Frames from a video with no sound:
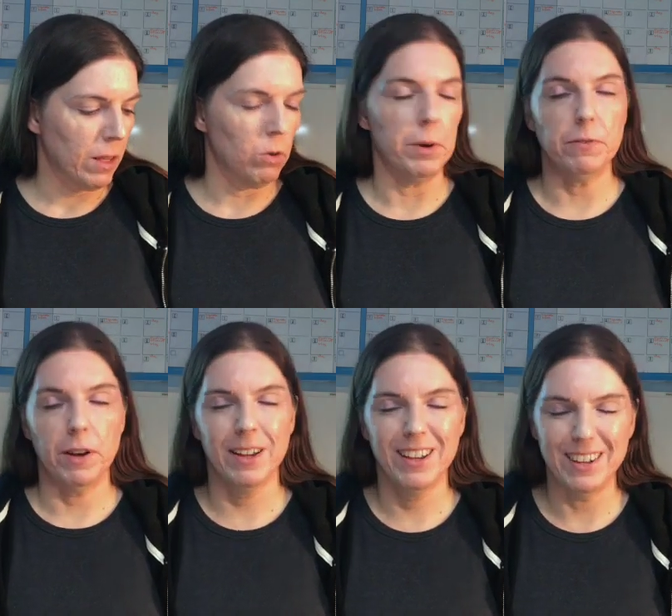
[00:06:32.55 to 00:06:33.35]
my
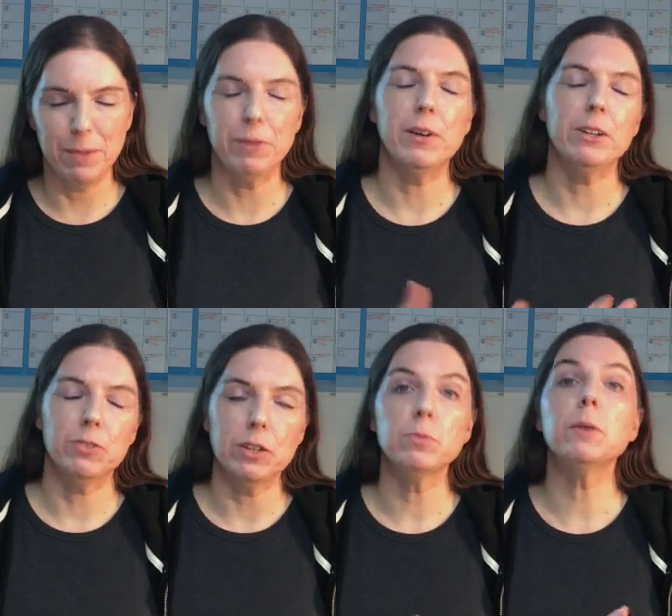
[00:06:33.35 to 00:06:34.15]
final
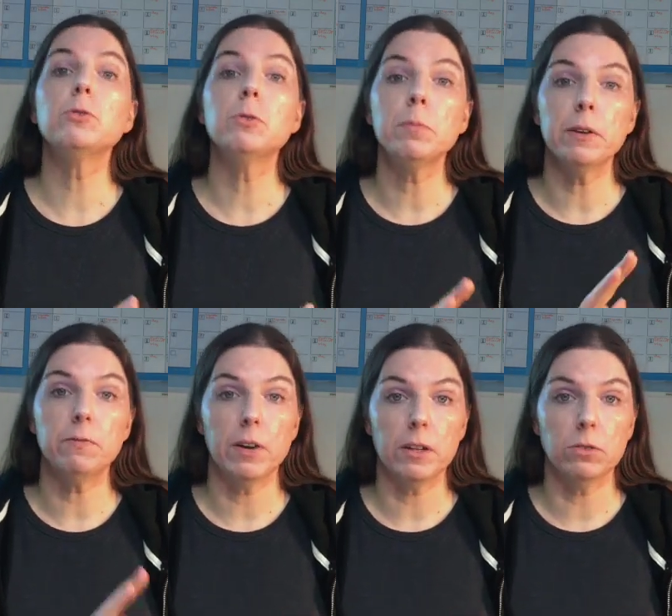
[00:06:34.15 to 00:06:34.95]
drafts, when I'm doing my
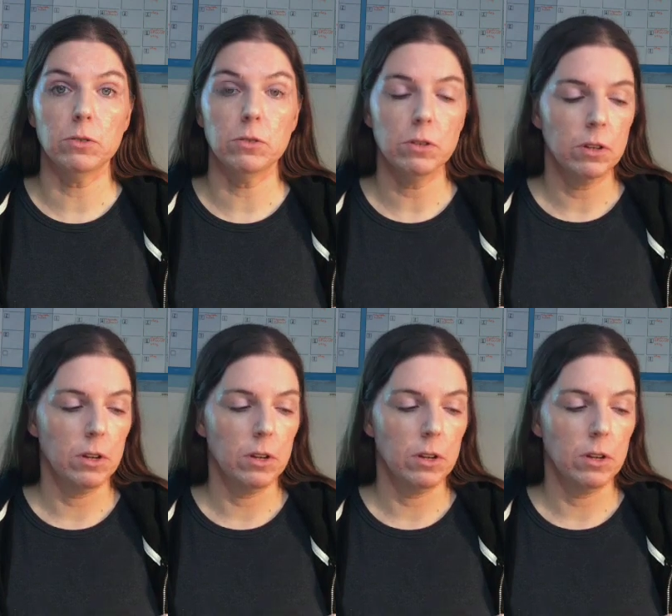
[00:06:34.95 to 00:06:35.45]
final